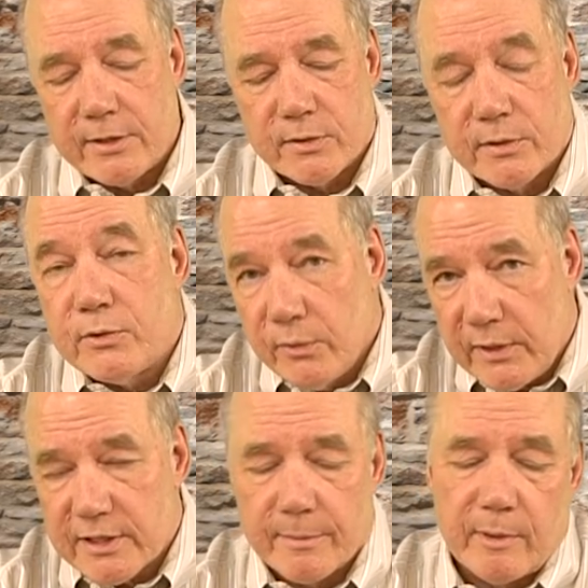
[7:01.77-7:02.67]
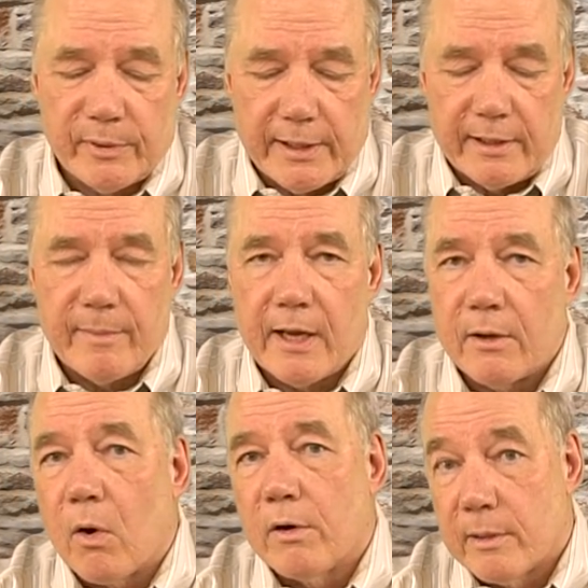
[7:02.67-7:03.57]
So the two things I'm complaining
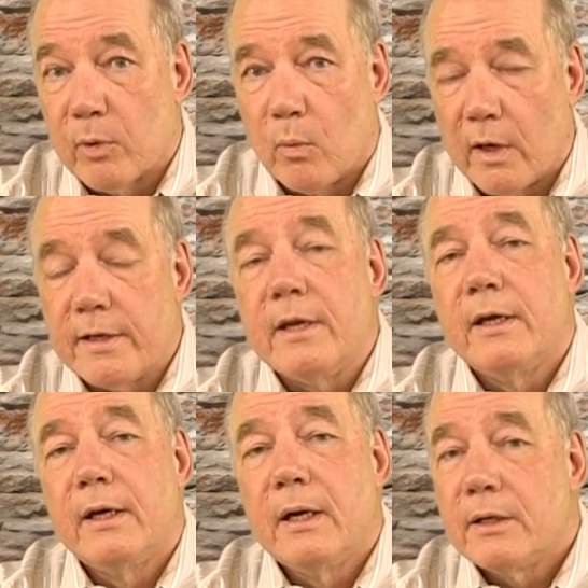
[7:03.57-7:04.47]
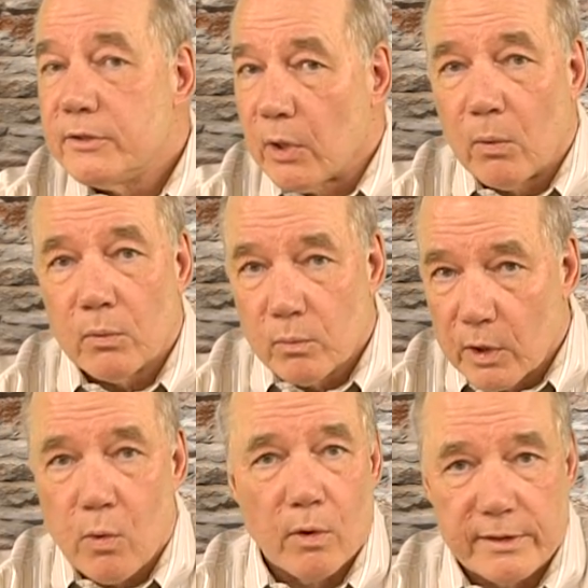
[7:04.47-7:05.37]
about are, number one, don't
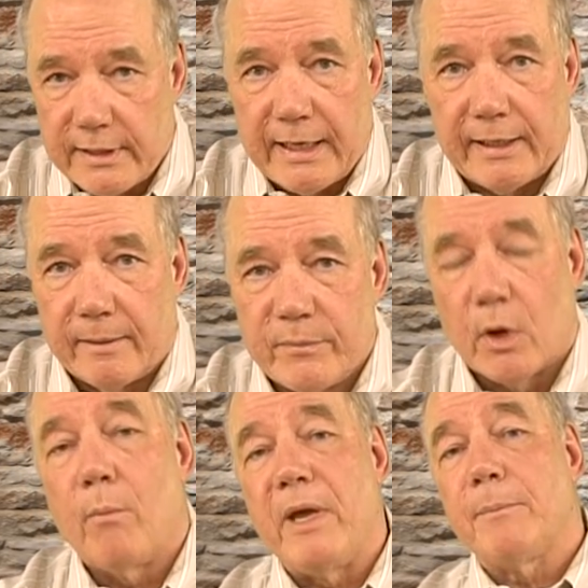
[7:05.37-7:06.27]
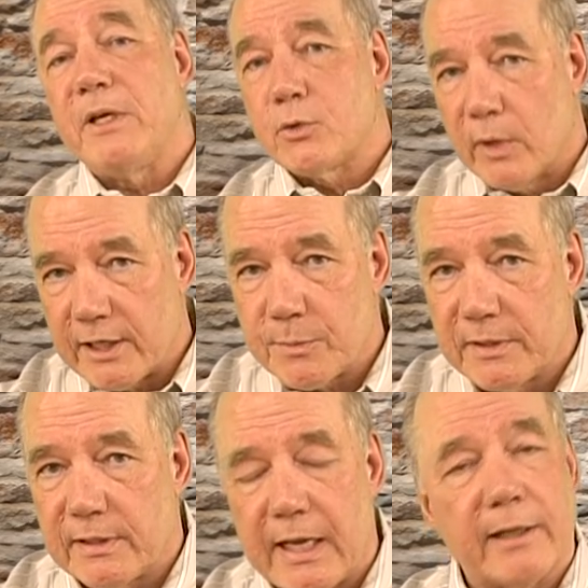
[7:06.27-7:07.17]
record the data. Don't make me transmit
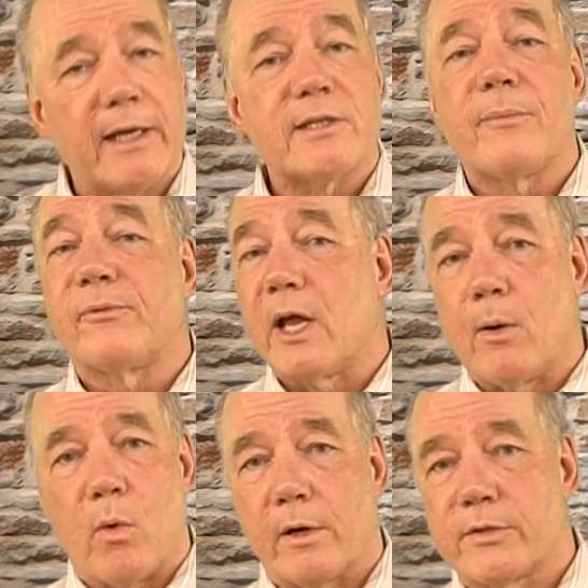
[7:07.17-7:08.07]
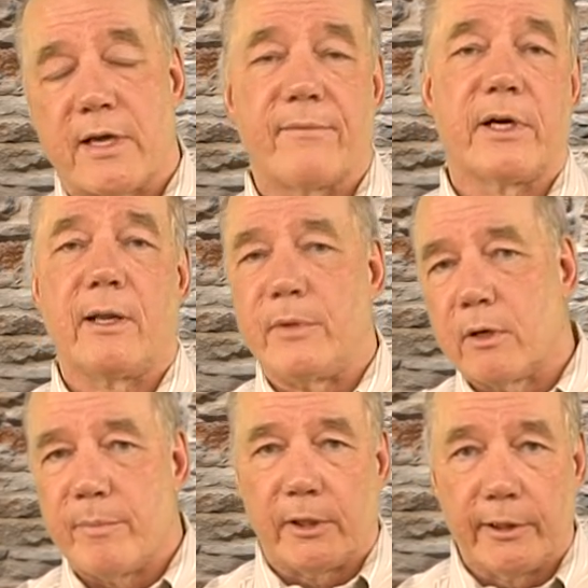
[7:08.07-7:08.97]
the data. Unless I'm flying one oh seven and I'm near
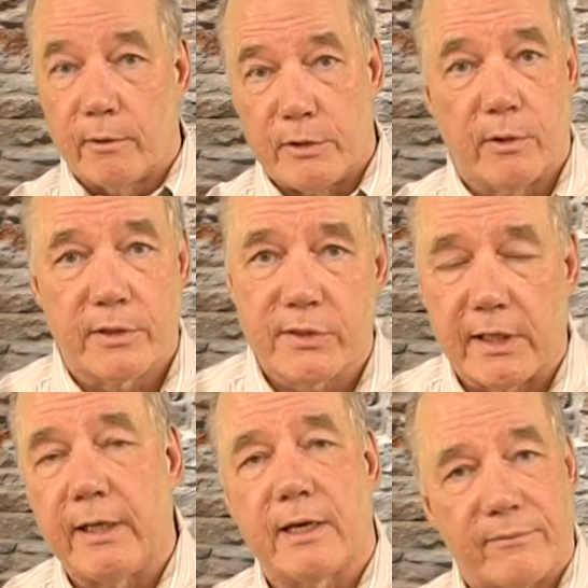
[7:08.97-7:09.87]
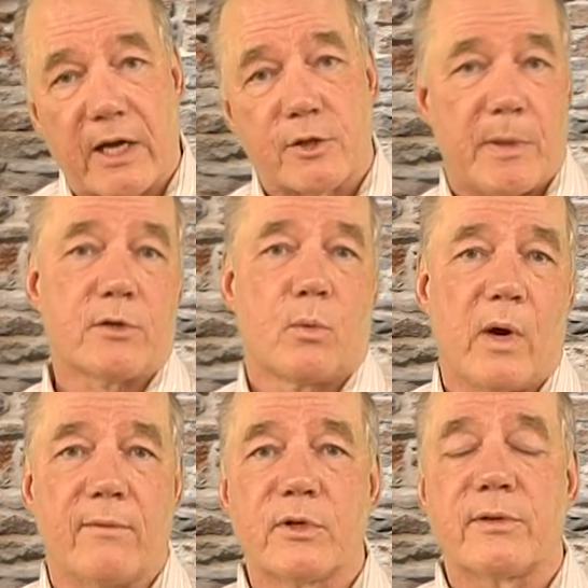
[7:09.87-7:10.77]
a building, or New York City that I've got special
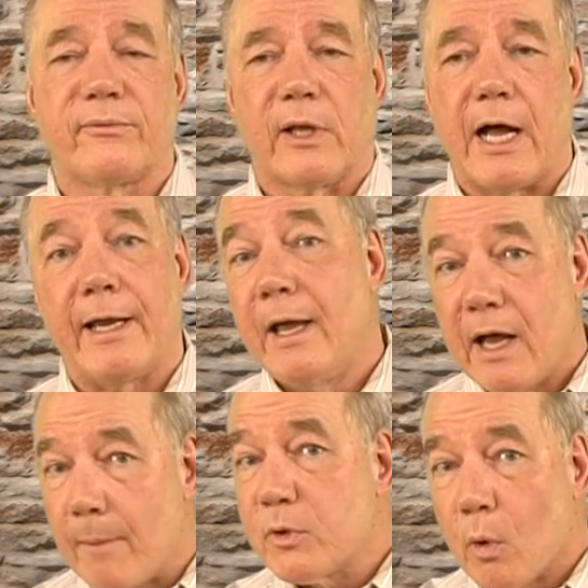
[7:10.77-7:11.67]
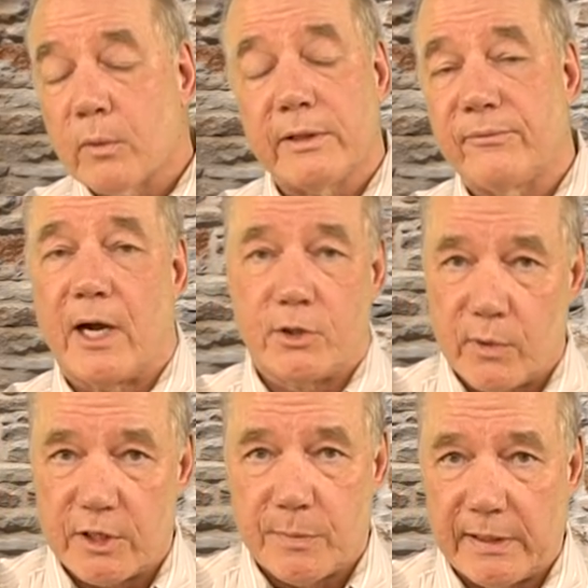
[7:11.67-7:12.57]
waivers to fly, I'm totally fine
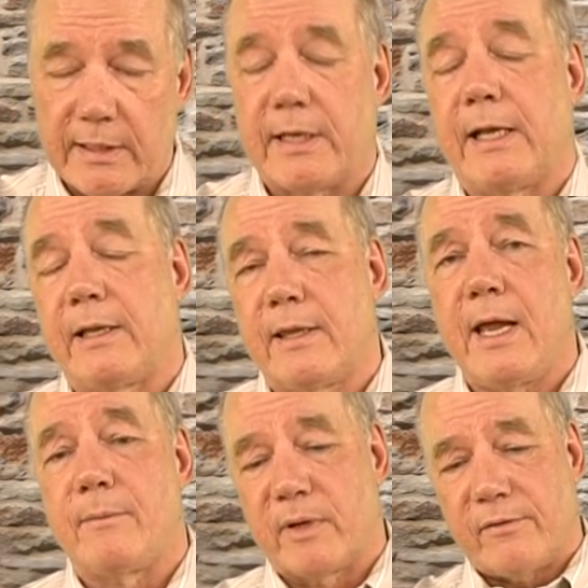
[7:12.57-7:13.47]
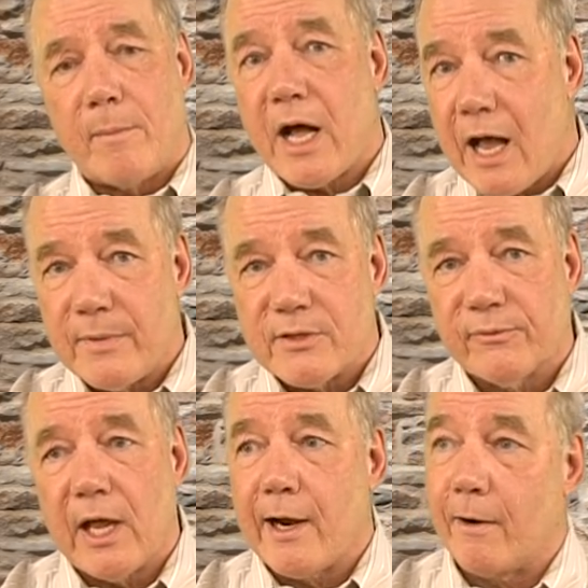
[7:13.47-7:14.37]
transmitting the data then. But if I'm a hobbyist
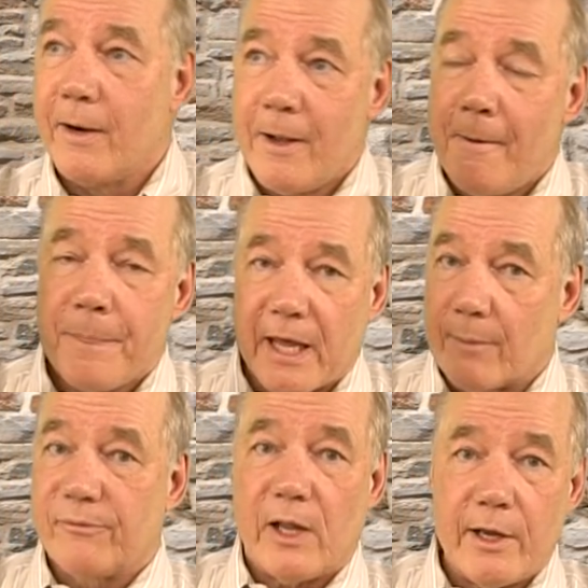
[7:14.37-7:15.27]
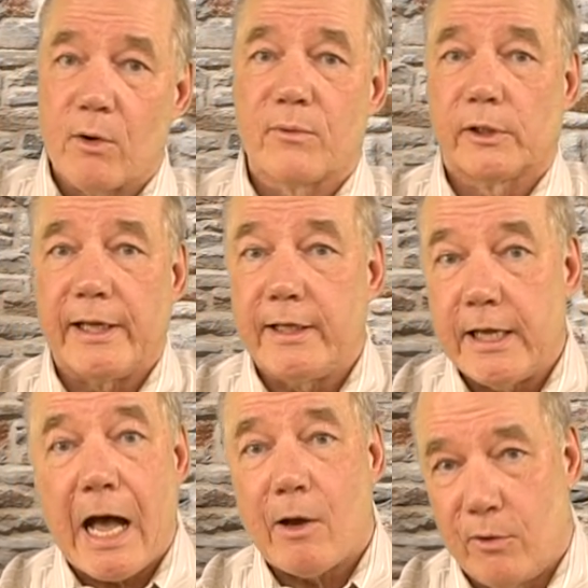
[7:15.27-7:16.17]
flyer and I'm flying over Lake
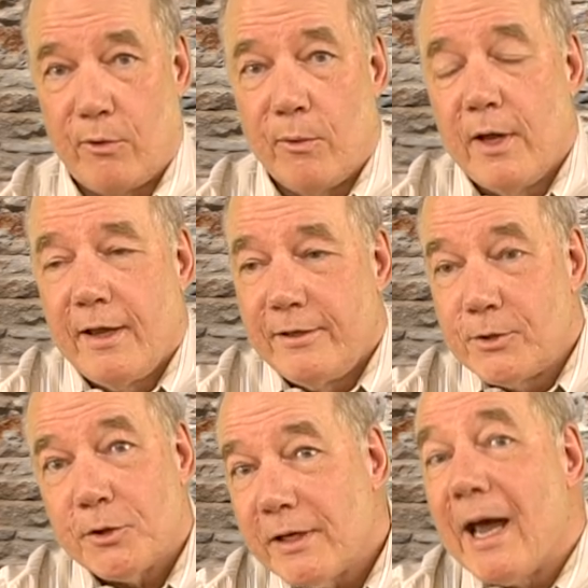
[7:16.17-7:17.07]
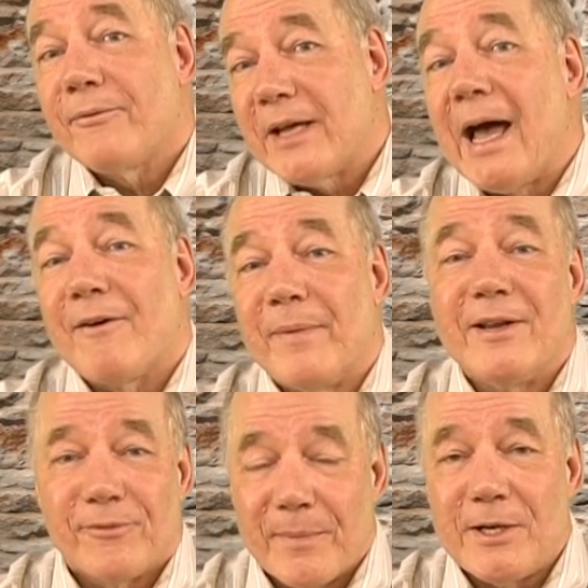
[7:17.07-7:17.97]
Yahoo, you shouldn't have to have my
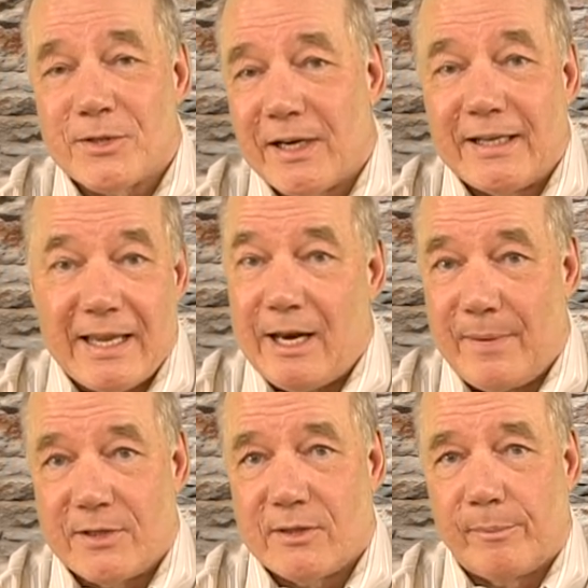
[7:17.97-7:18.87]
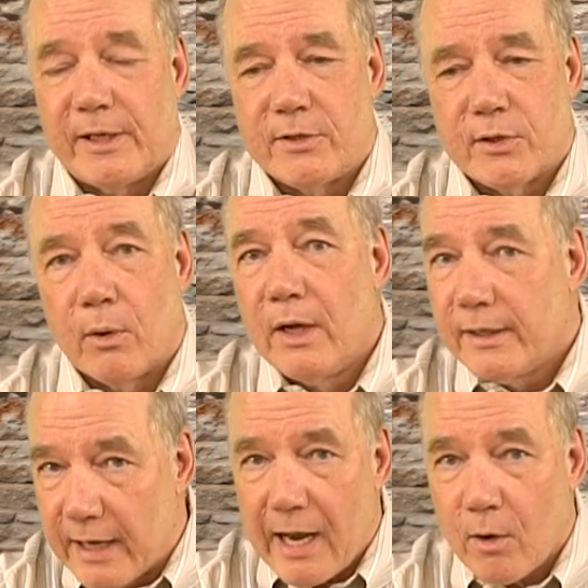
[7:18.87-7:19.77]
information in a database someplace. So
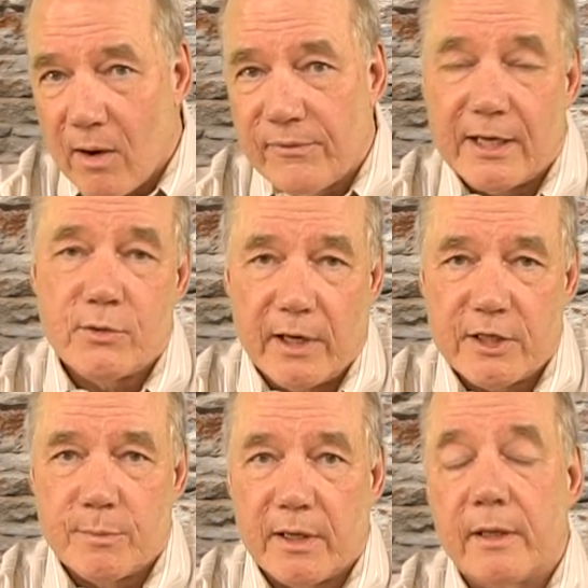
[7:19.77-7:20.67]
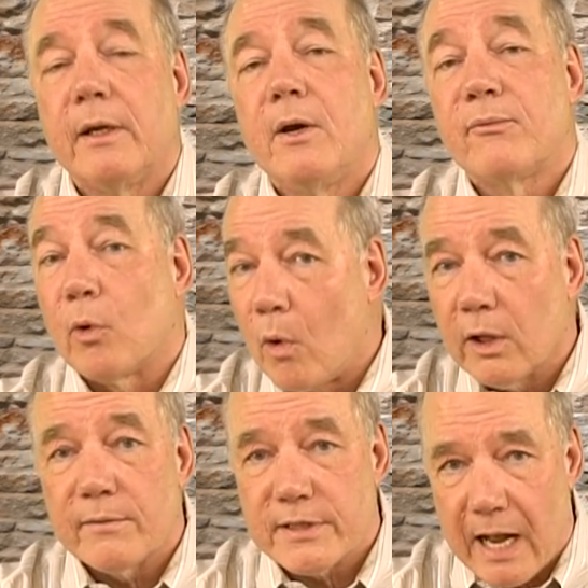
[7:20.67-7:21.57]
knock off that transmit for
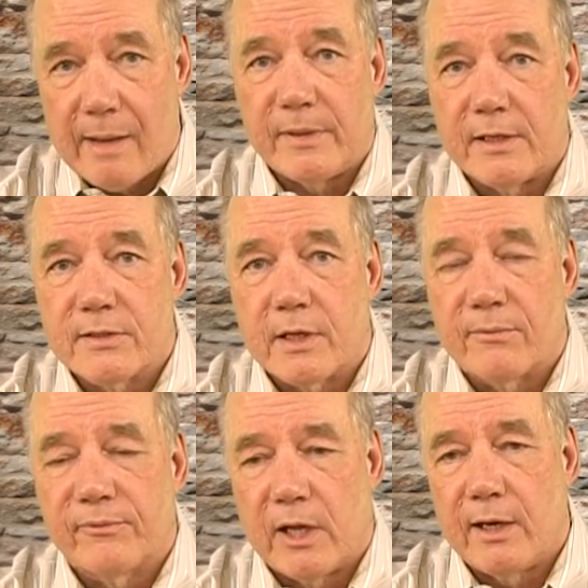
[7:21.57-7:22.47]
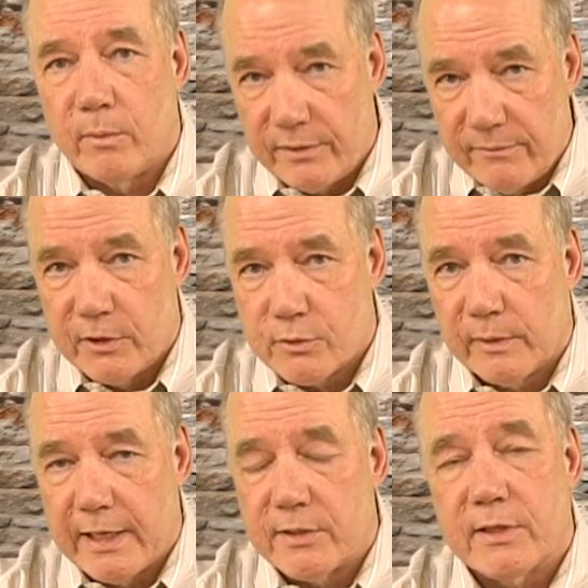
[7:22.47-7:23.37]
all of us hobbyists that are flying within visual
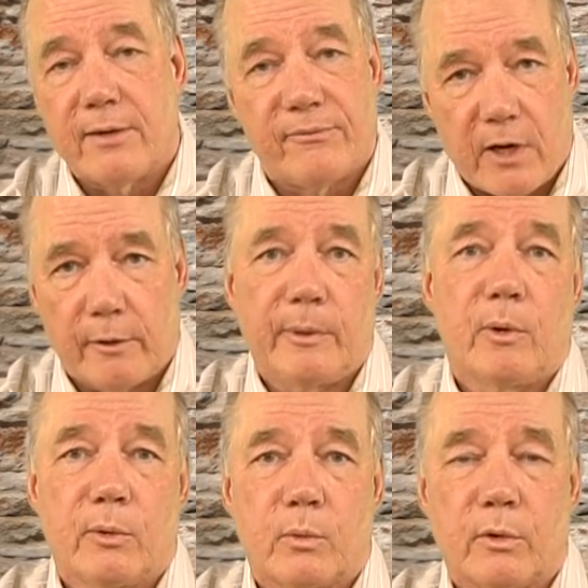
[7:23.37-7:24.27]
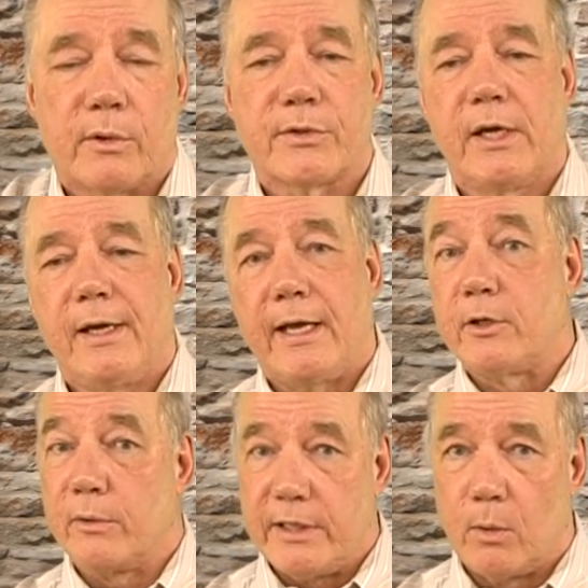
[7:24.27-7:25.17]
line of sight, following all the rules, and
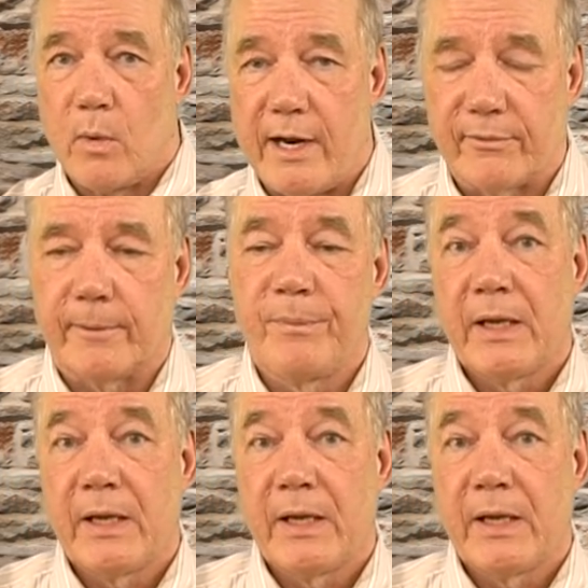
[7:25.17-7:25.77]
don't need a waiver.